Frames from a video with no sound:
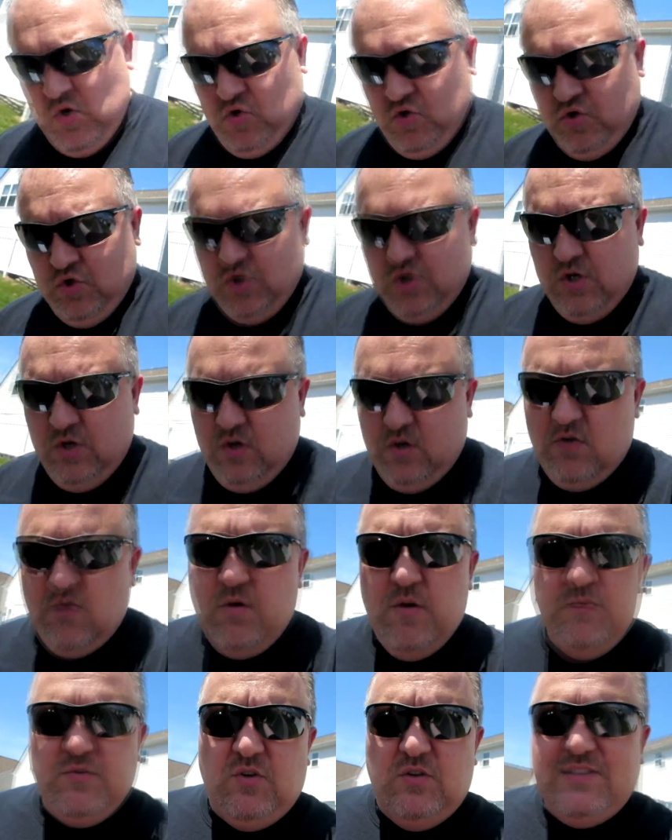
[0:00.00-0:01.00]
So
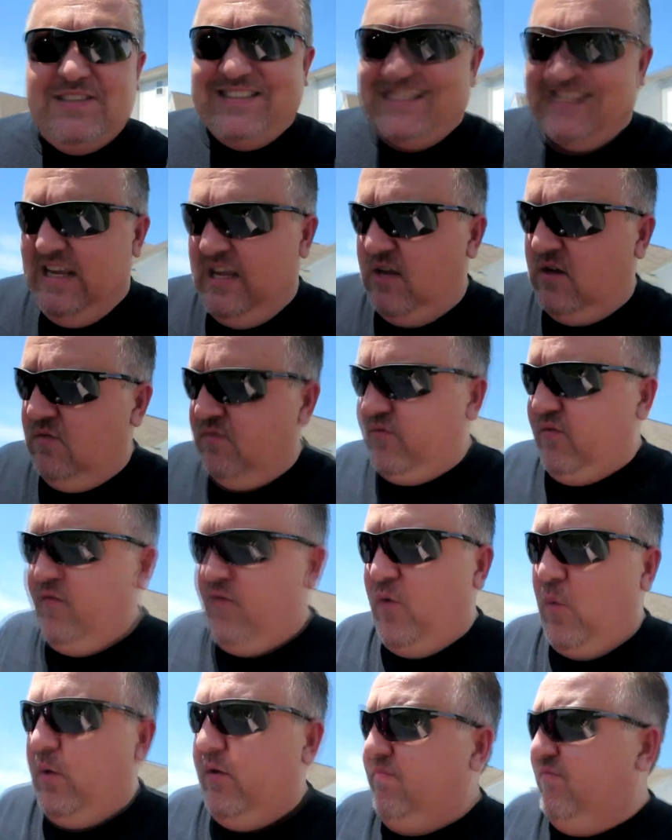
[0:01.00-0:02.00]
it was on sale for
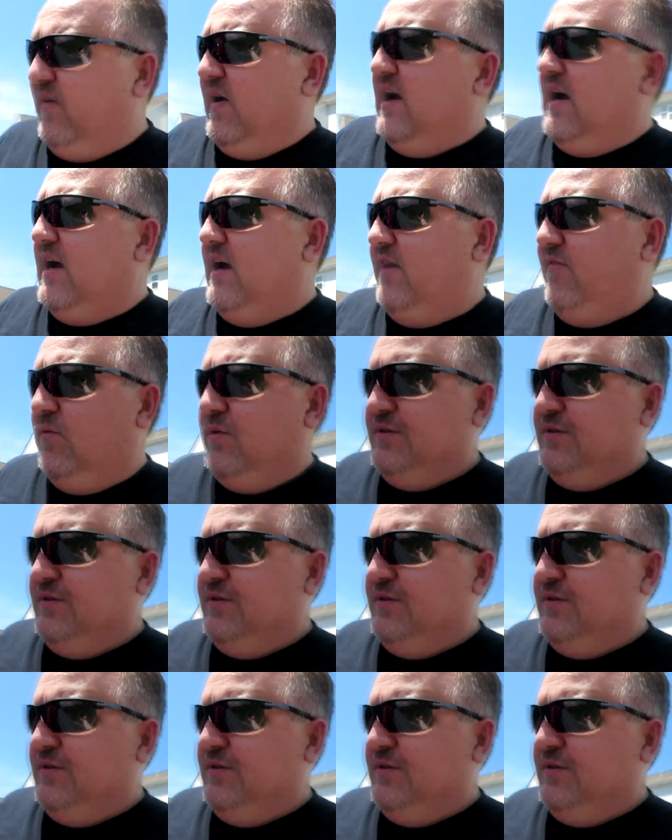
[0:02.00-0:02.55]
45